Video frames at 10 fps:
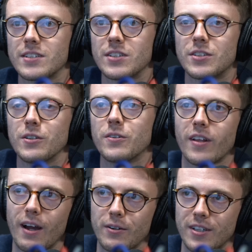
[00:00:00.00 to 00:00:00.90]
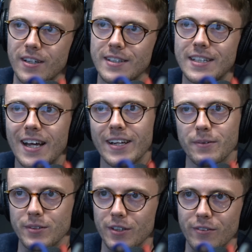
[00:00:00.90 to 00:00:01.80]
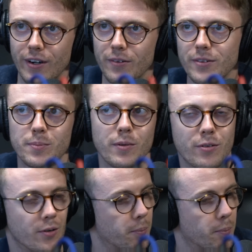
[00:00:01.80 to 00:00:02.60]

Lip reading: to 2010 it was around before